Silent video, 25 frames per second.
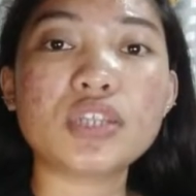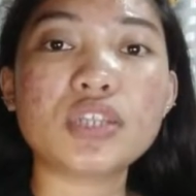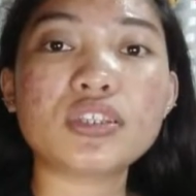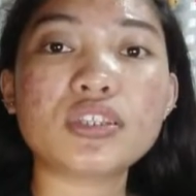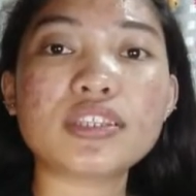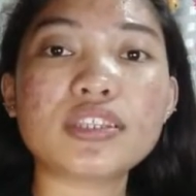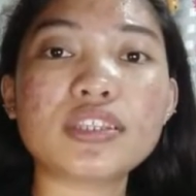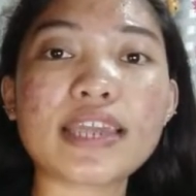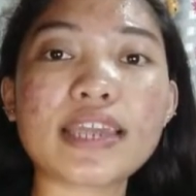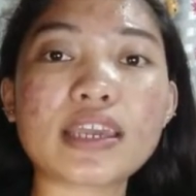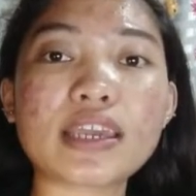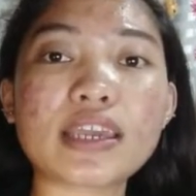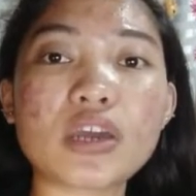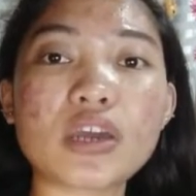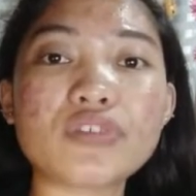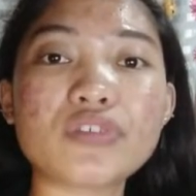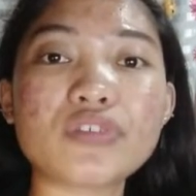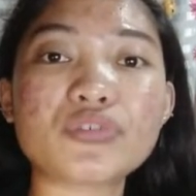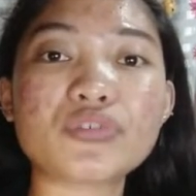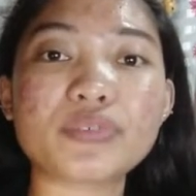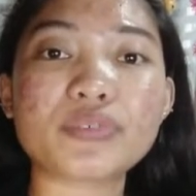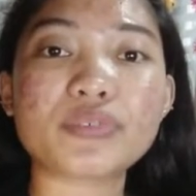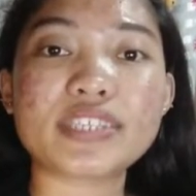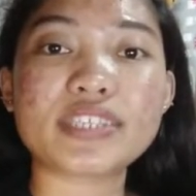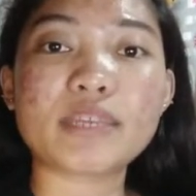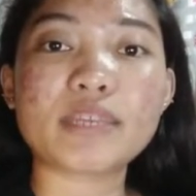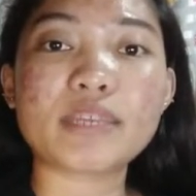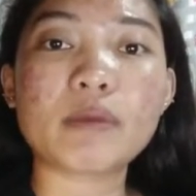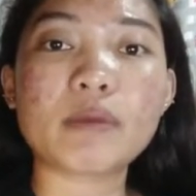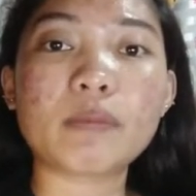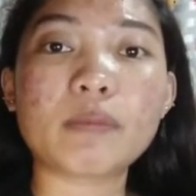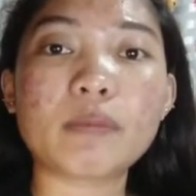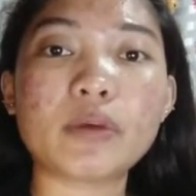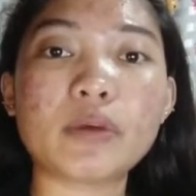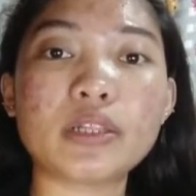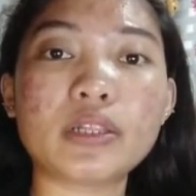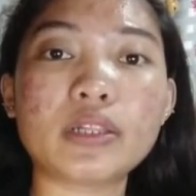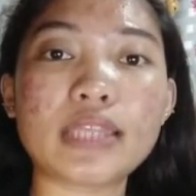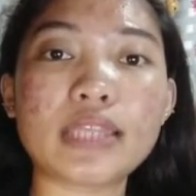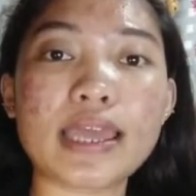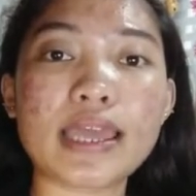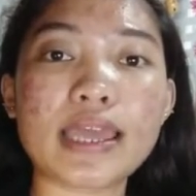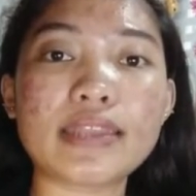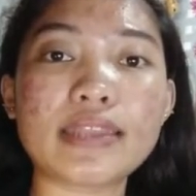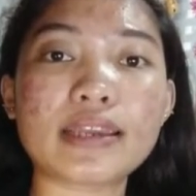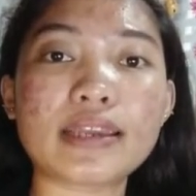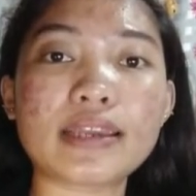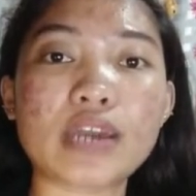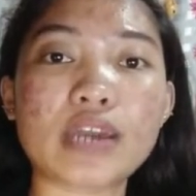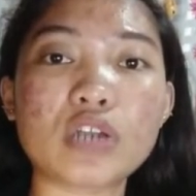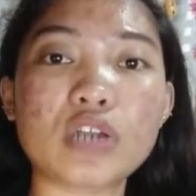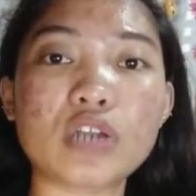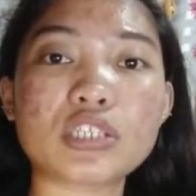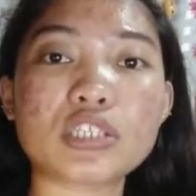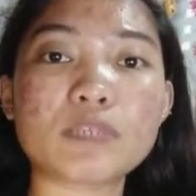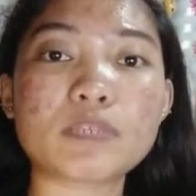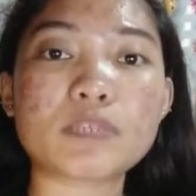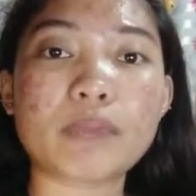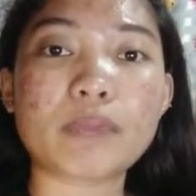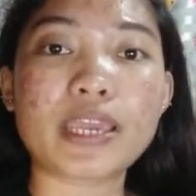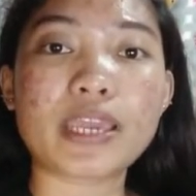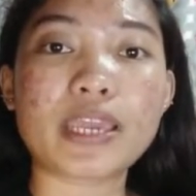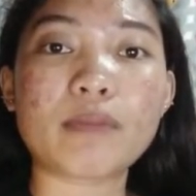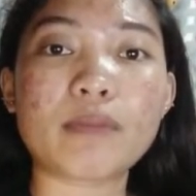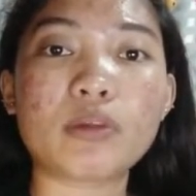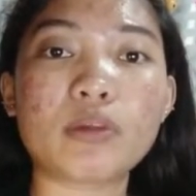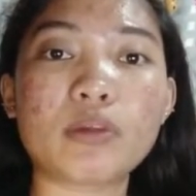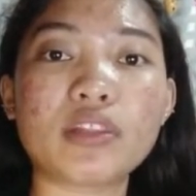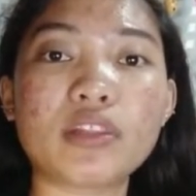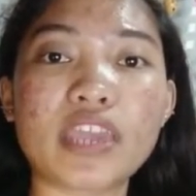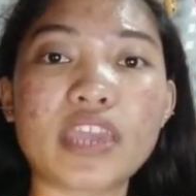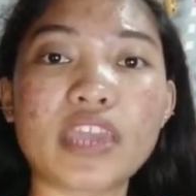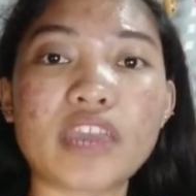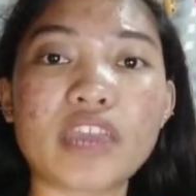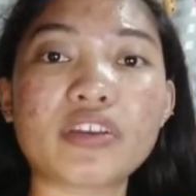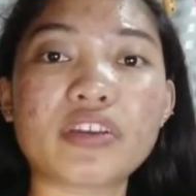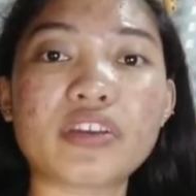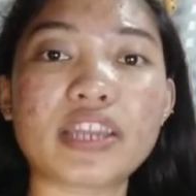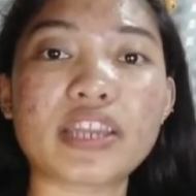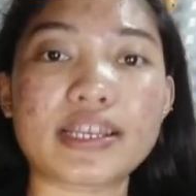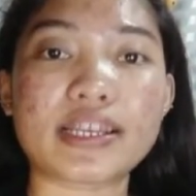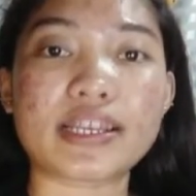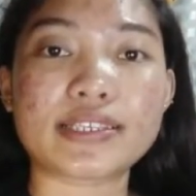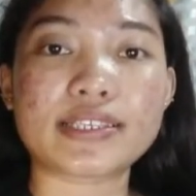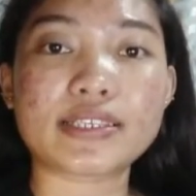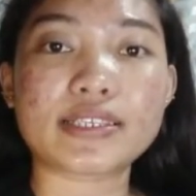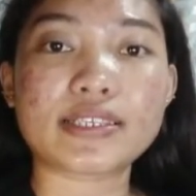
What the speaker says: to the accounts receivable and accounts payable areas.